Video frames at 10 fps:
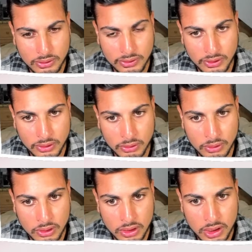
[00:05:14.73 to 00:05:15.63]
So
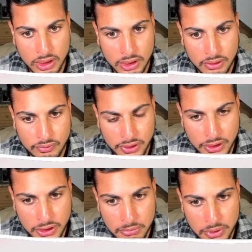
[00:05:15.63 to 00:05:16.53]
this
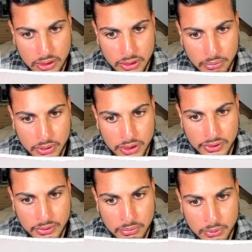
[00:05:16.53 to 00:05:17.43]
should be like pretty
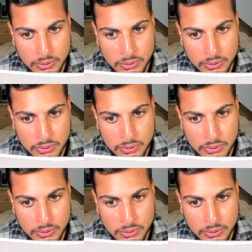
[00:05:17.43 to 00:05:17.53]
simple.